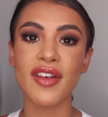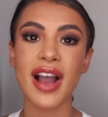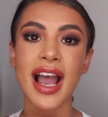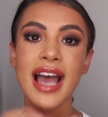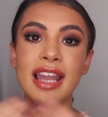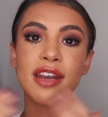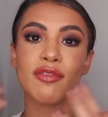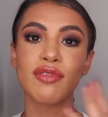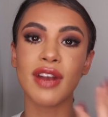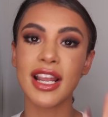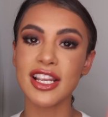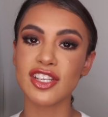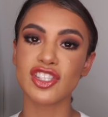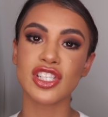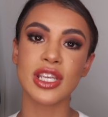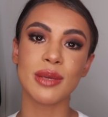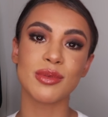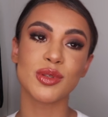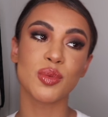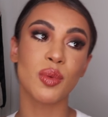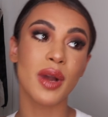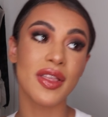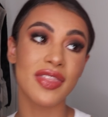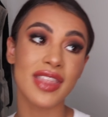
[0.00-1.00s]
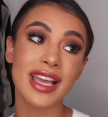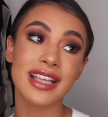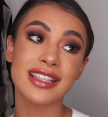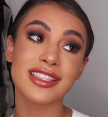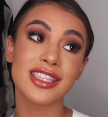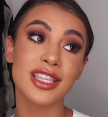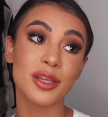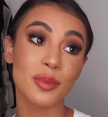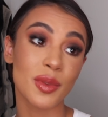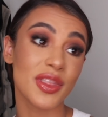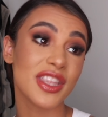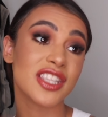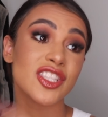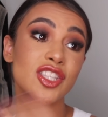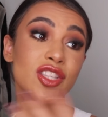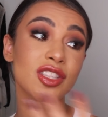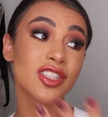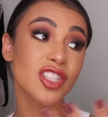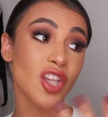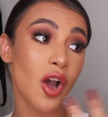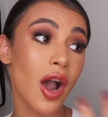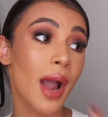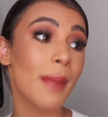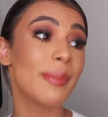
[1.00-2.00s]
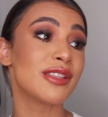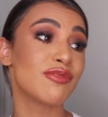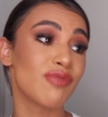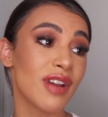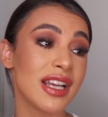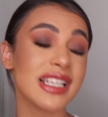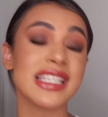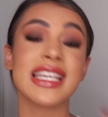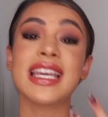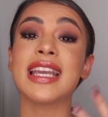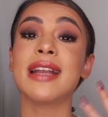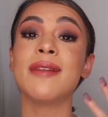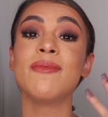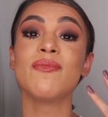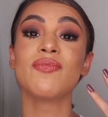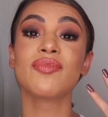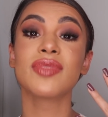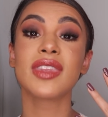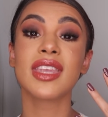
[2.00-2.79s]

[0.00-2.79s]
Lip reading: and relationships, when the time is ready,